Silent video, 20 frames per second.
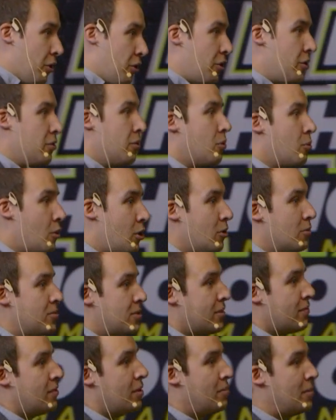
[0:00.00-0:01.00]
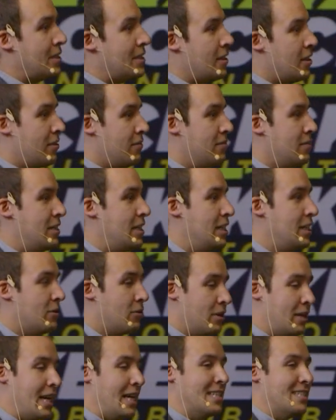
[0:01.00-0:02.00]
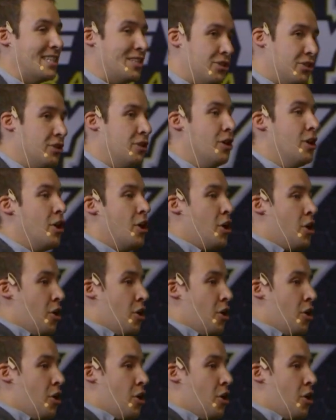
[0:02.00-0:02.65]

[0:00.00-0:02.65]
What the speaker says: learn the ropes of the organization